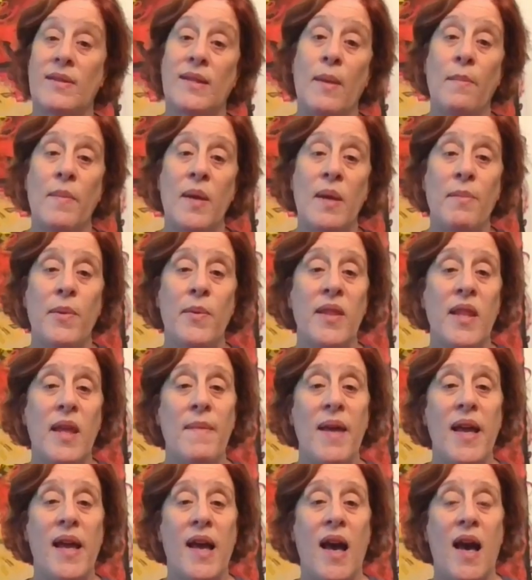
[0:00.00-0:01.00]
Some people, when
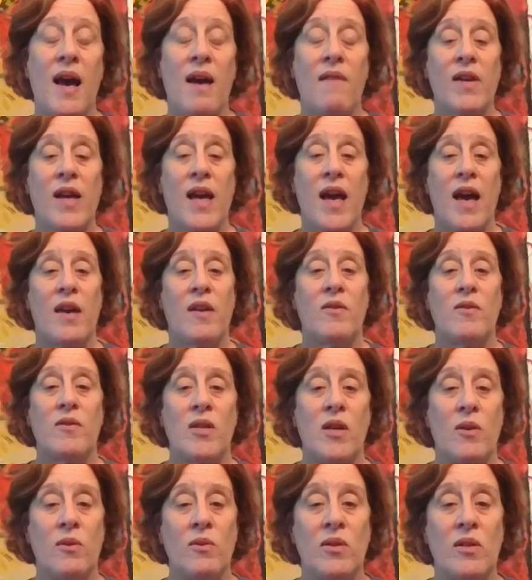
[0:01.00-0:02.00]
they make avocado
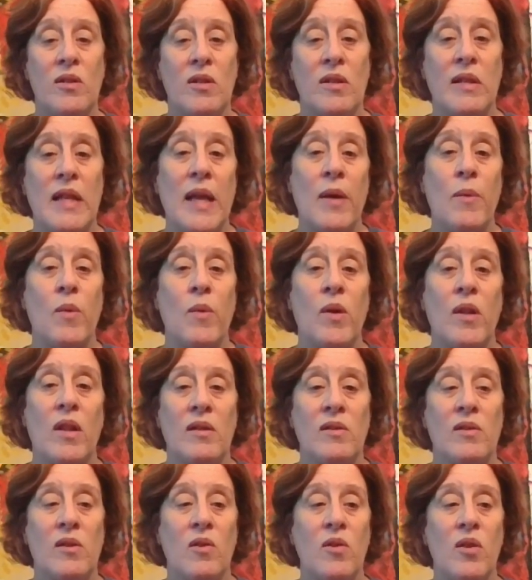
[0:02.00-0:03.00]
toast, they will
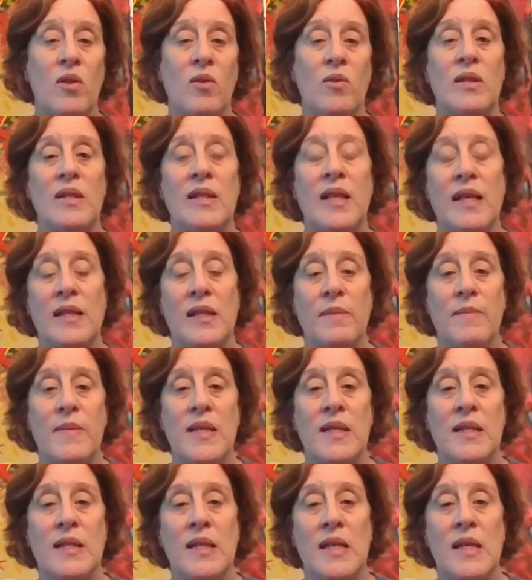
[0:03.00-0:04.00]
also use sesame
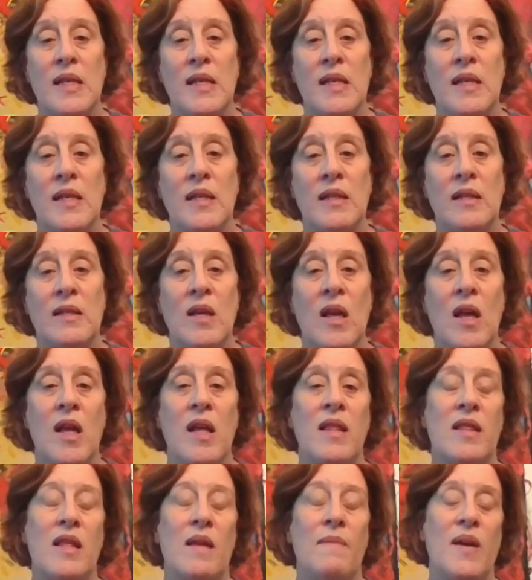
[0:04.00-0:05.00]
seeds.
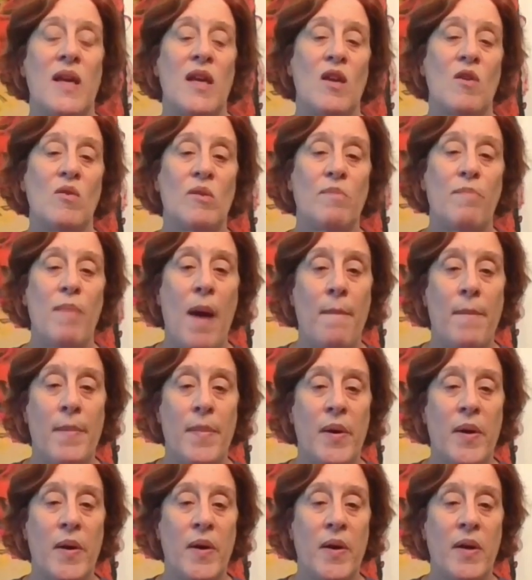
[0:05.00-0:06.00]
They might use
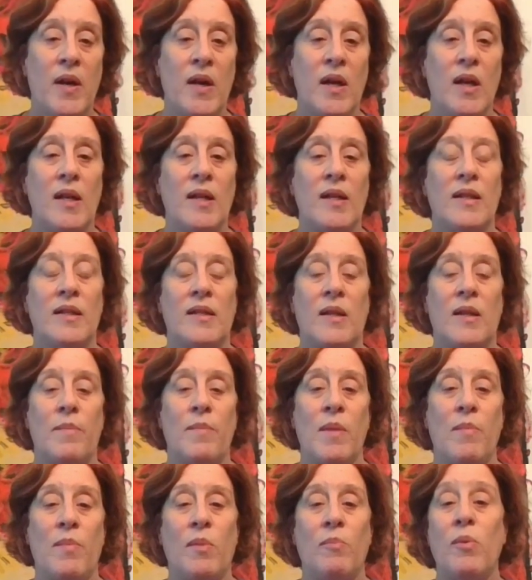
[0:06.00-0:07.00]
pepper. Some
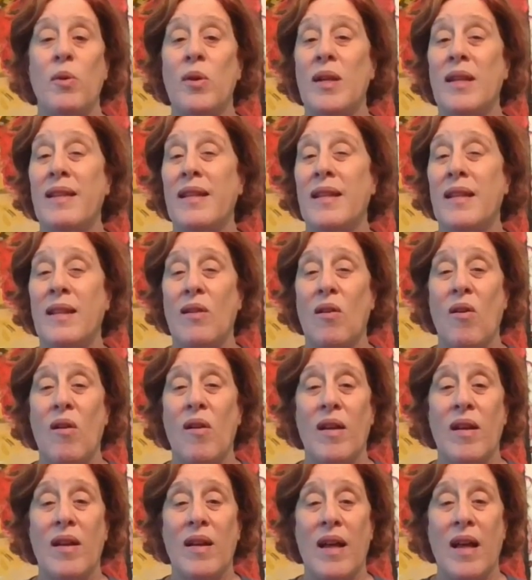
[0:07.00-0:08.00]
people put a little
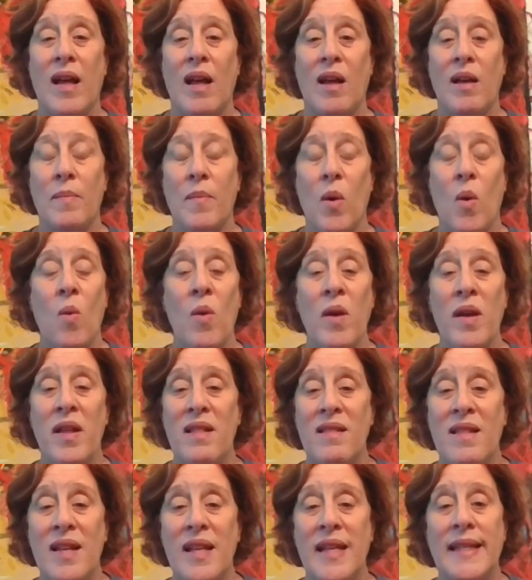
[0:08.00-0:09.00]

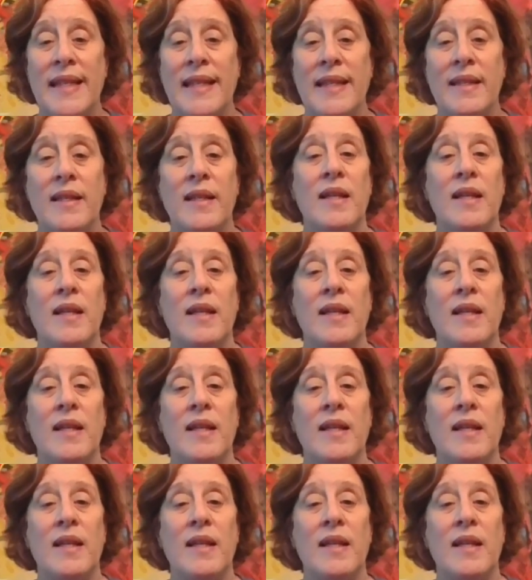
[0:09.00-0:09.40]
oil on it,